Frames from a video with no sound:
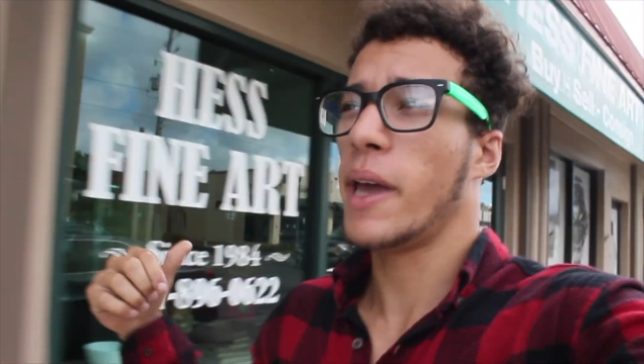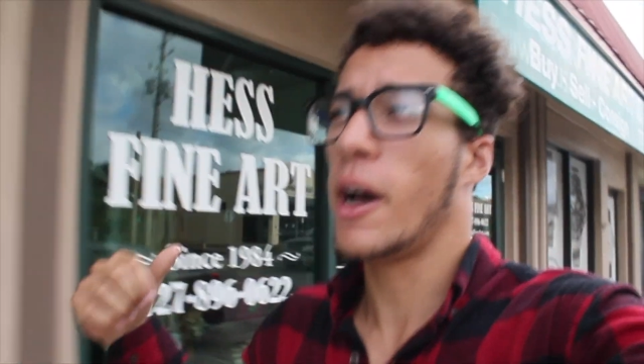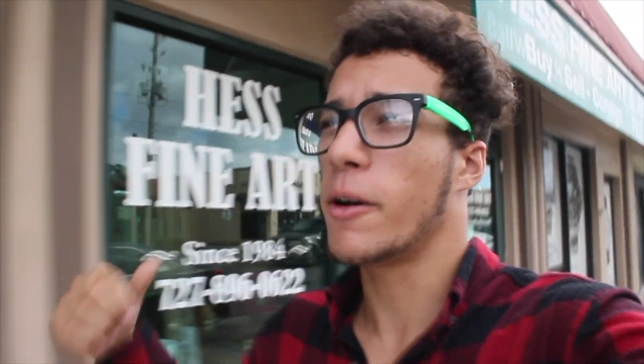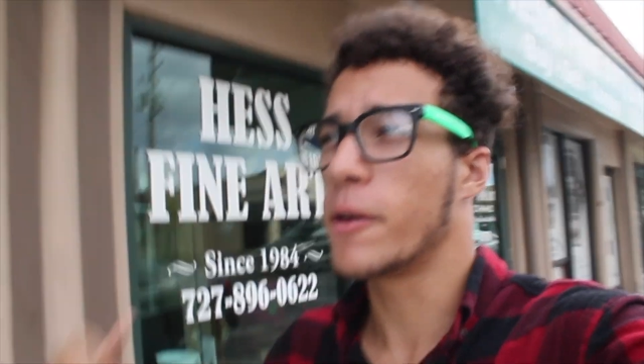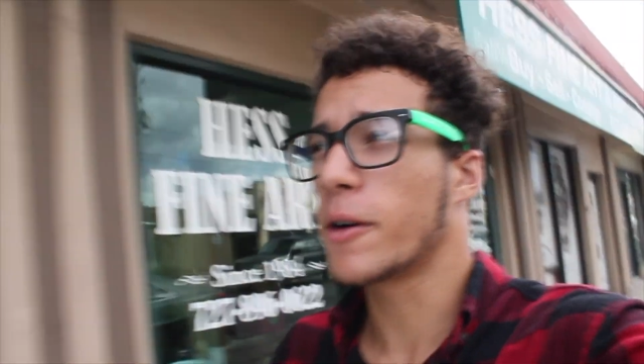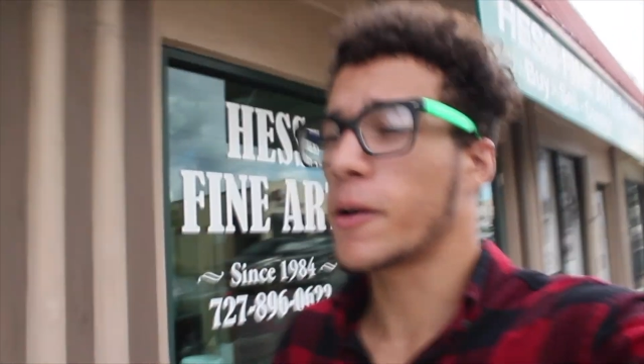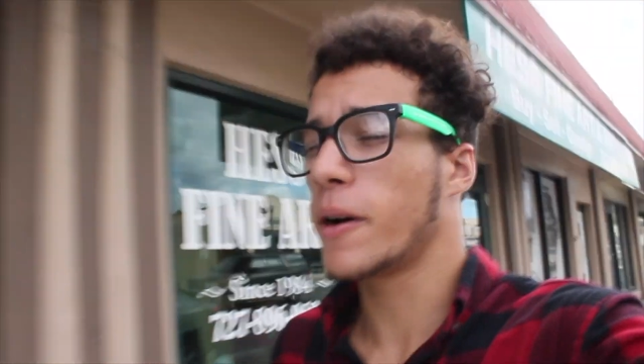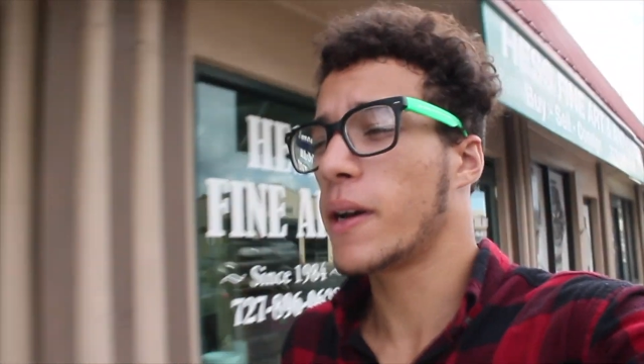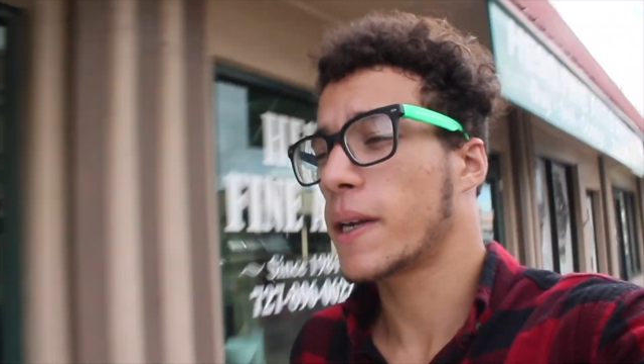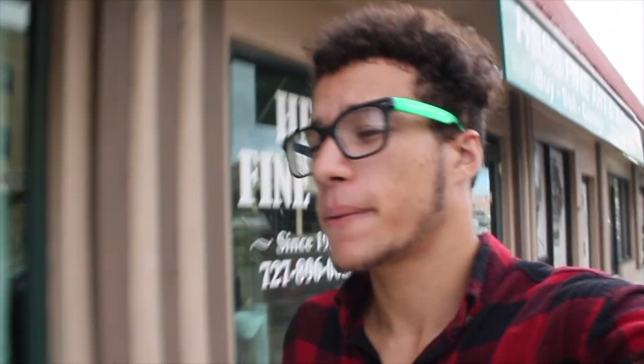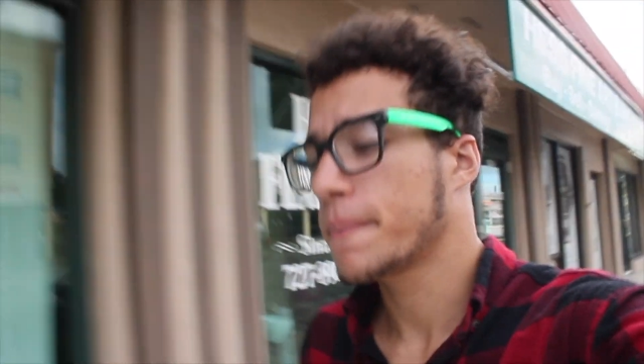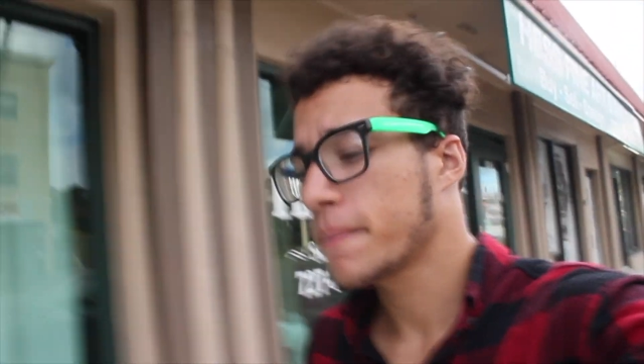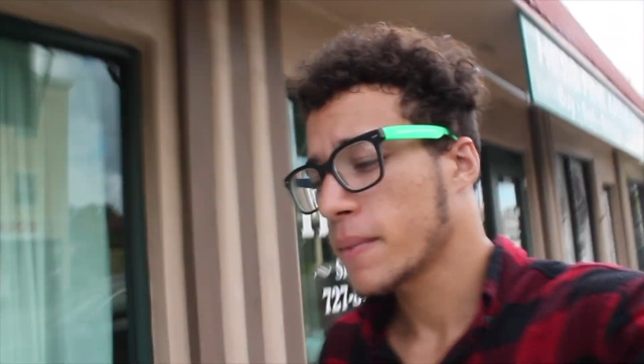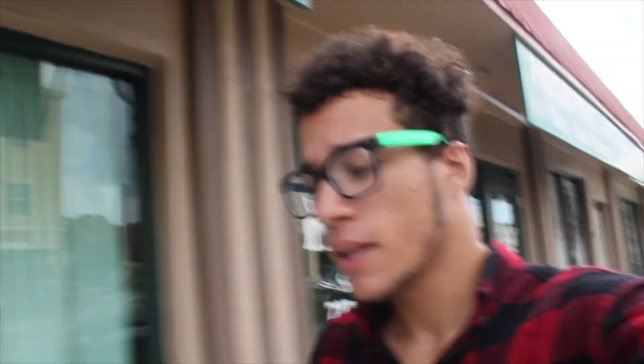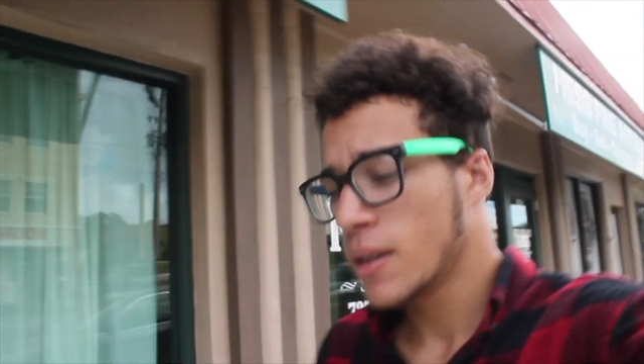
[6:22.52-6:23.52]
out real quick.
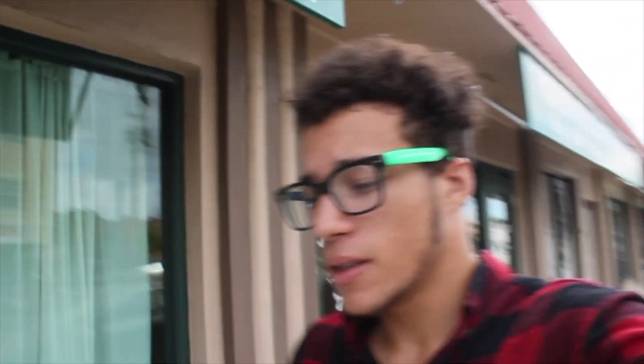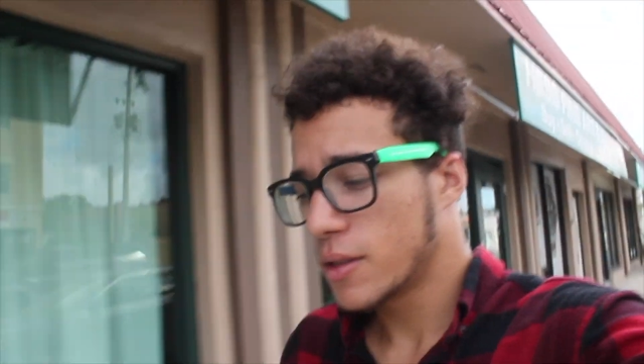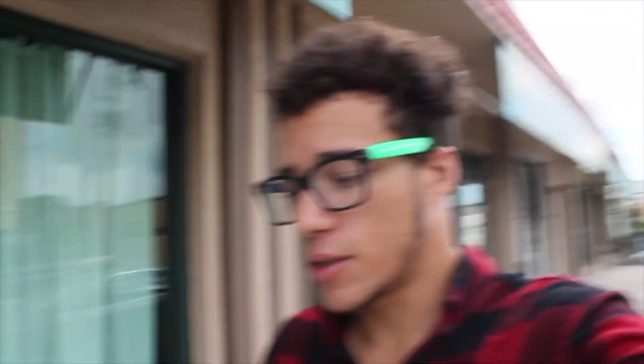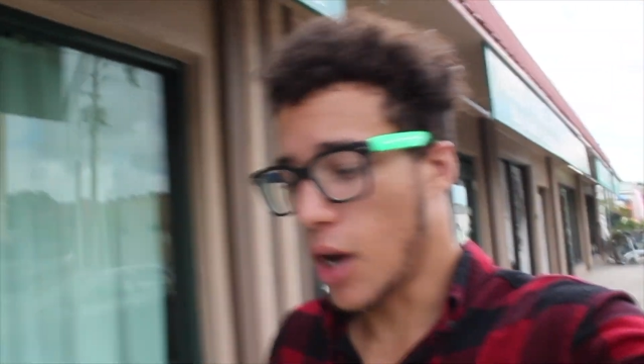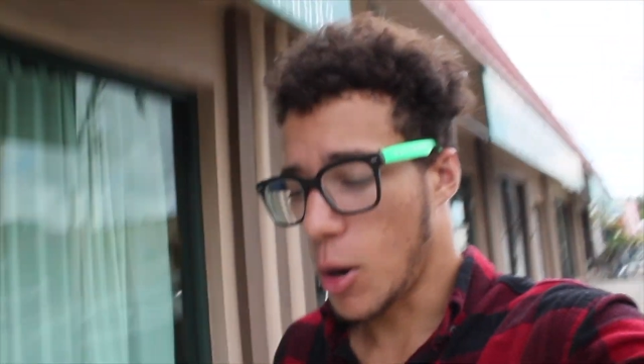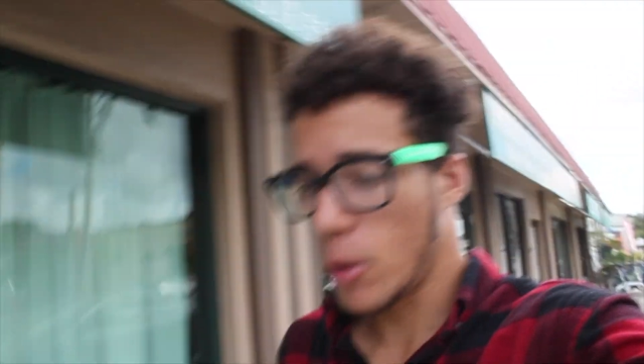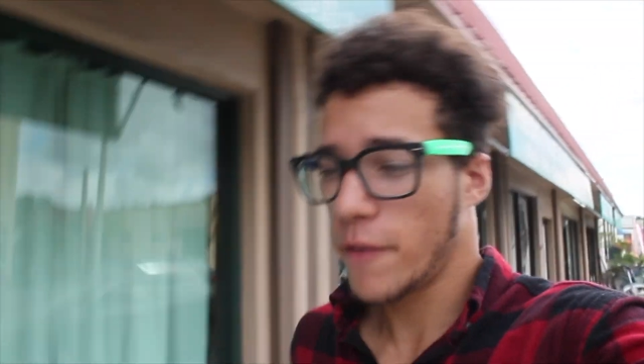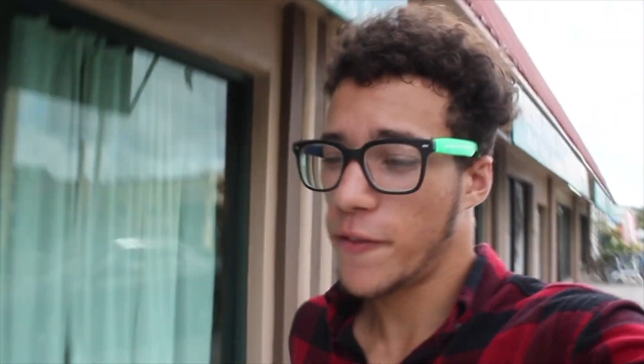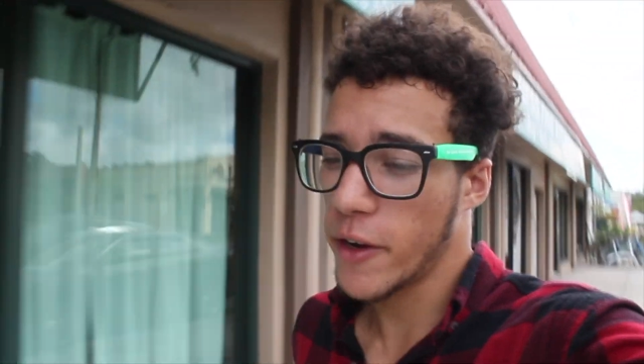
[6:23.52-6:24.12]
So we